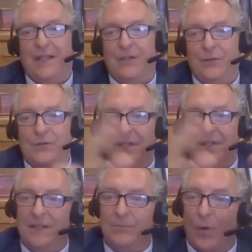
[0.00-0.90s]

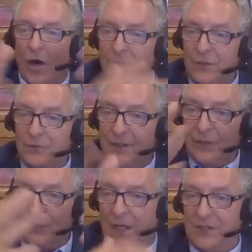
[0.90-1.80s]
Gusti monitoring
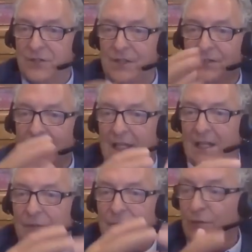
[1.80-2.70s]
the questions, and I'll turn